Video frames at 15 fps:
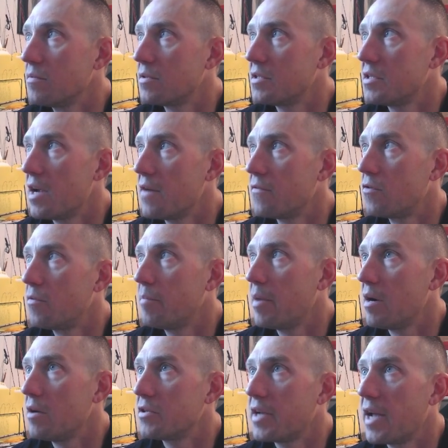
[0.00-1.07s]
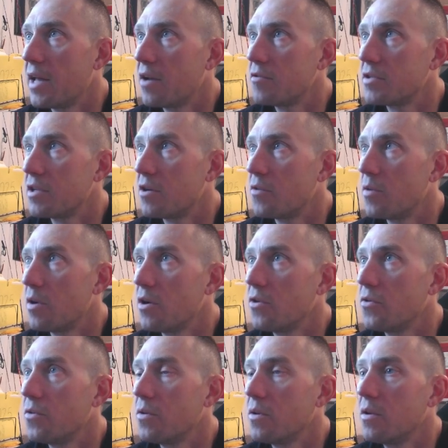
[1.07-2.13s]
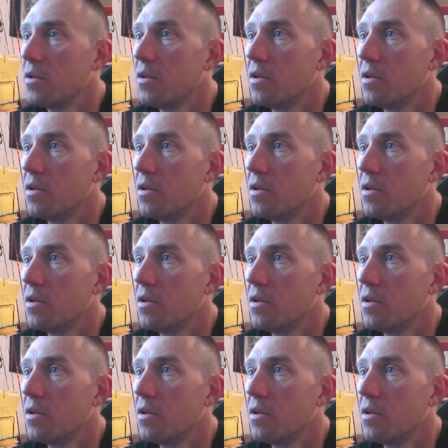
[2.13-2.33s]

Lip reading: several bearish candles in a row